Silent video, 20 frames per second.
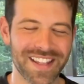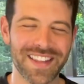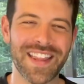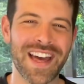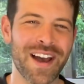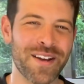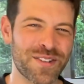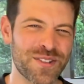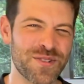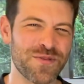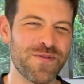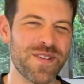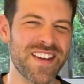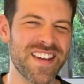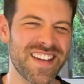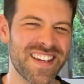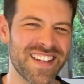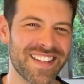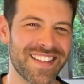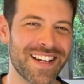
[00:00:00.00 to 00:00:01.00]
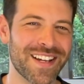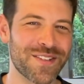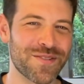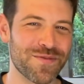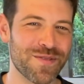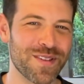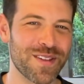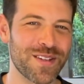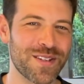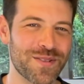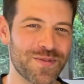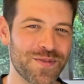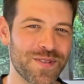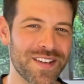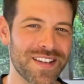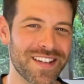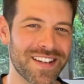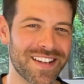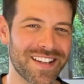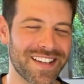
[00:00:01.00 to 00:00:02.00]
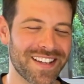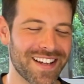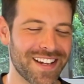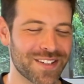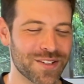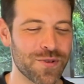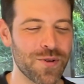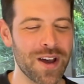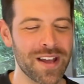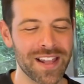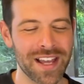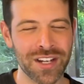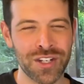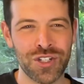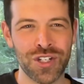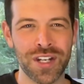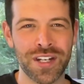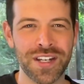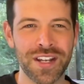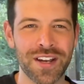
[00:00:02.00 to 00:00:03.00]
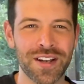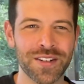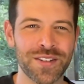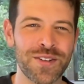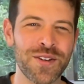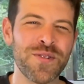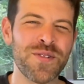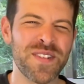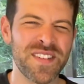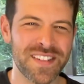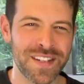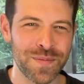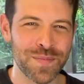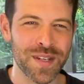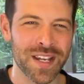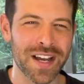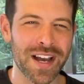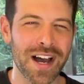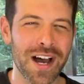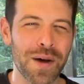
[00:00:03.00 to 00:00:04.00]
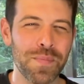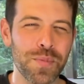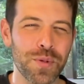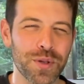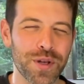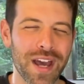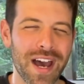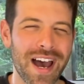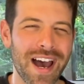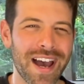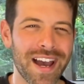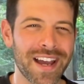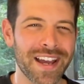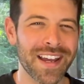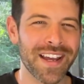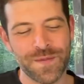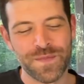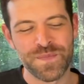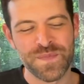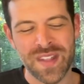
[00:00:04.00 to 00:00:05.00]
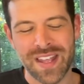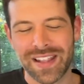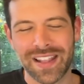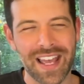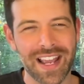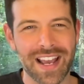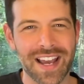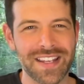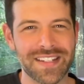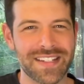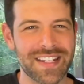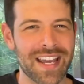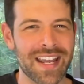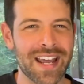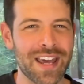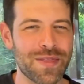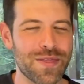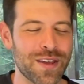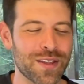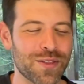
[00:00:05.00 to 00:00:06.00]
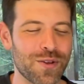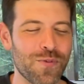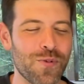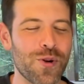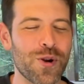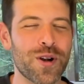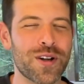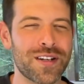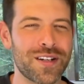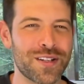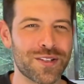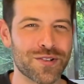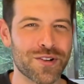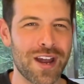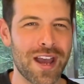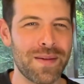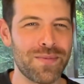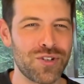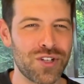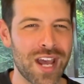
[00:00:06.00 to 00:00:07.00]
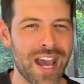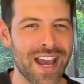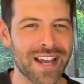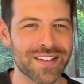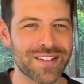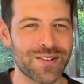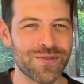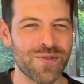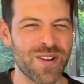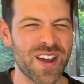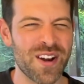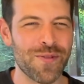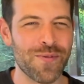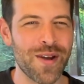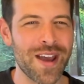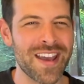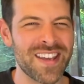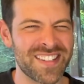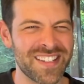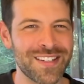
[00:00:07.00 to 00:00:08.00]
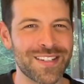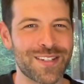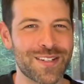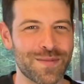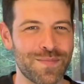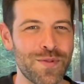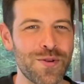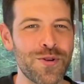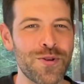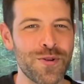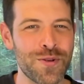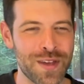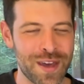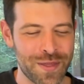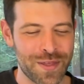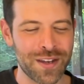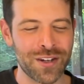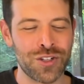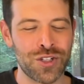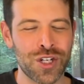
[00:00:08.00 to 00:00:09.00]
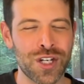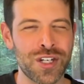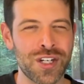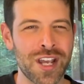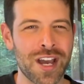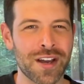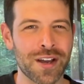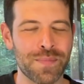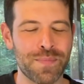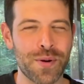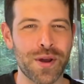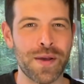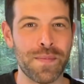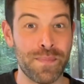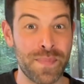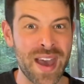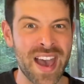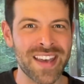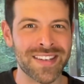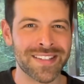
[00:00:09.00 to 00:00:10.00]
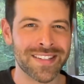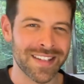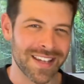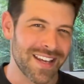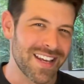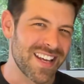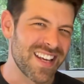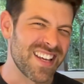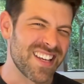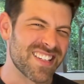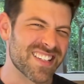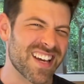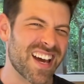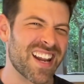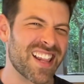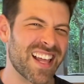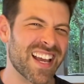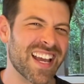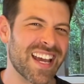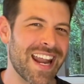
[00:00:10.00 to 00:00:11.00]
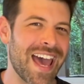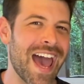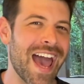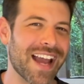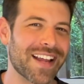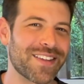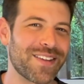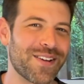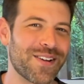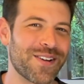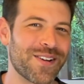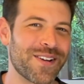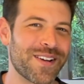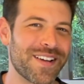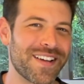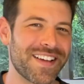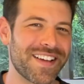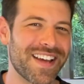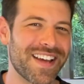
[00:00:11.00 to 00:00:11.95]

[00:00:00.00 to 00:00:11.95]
That's sweet. That's really sweet. That's cool. I like Jin Young too. He seems like a humble guy. Like I said, I think the word to describe Jackson right away is he's smooth. I think Jin Young put it best. He's kind of like an actor.